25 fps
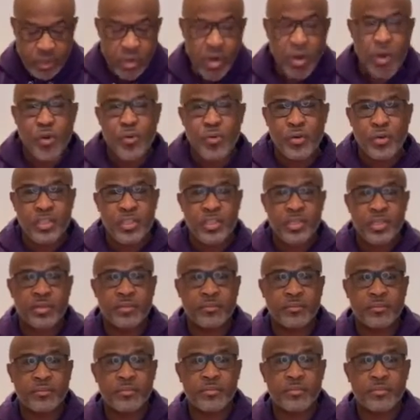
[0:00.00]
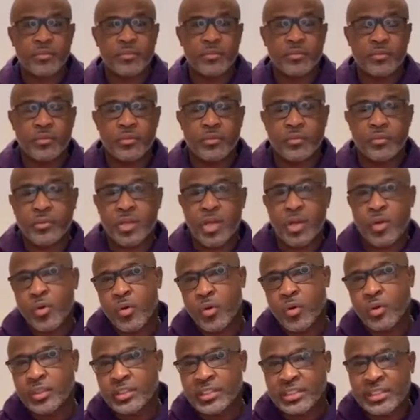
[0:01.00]
holy
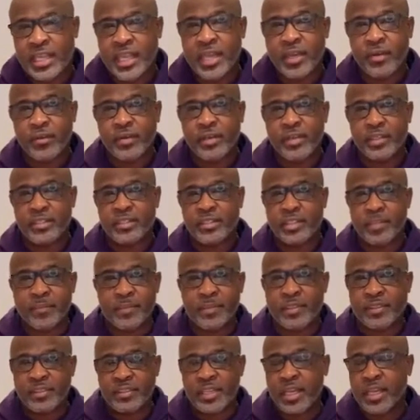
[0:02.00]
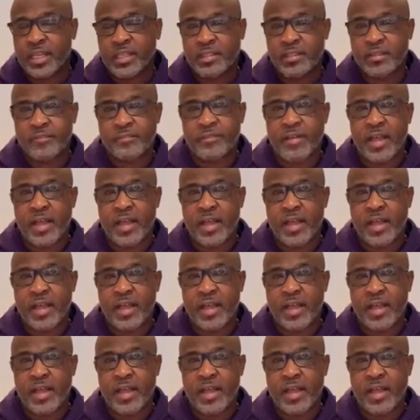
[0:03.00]
or sacred is to be sanctified.